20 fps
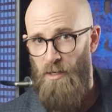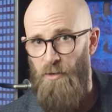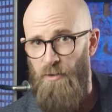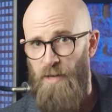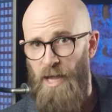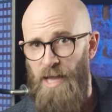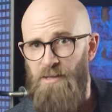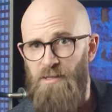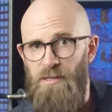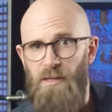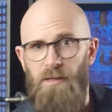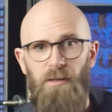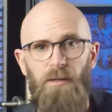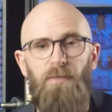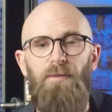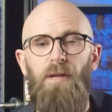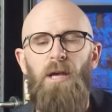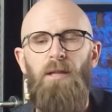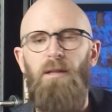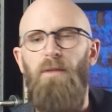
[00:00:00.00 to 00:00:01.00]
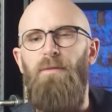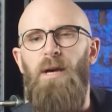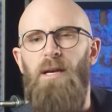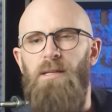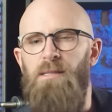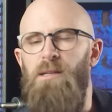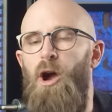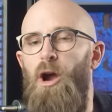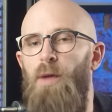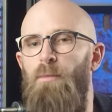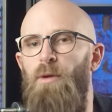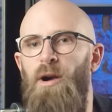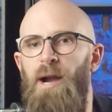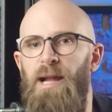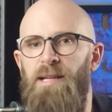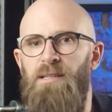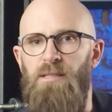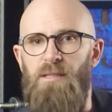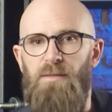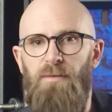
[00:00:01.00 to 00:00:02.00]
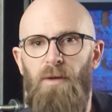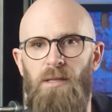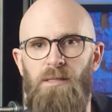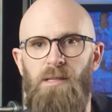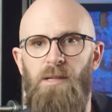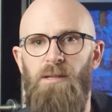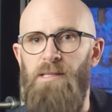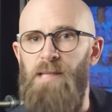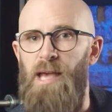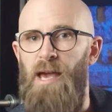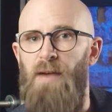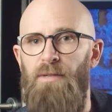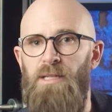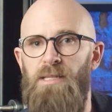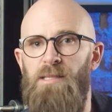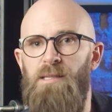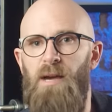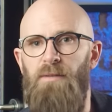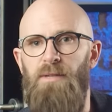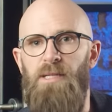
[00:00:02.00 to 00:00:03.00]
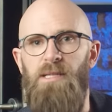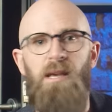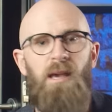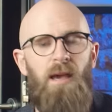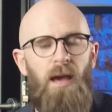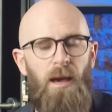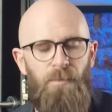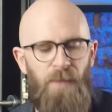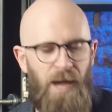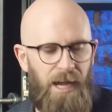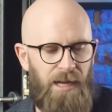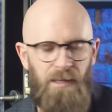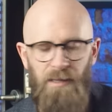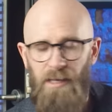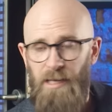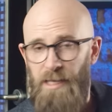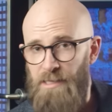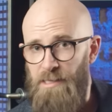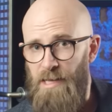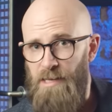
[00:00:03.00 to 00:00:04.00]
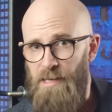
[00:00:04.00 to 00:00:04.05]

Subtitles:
location of the first Homo erectus fossils ever discovered back in the late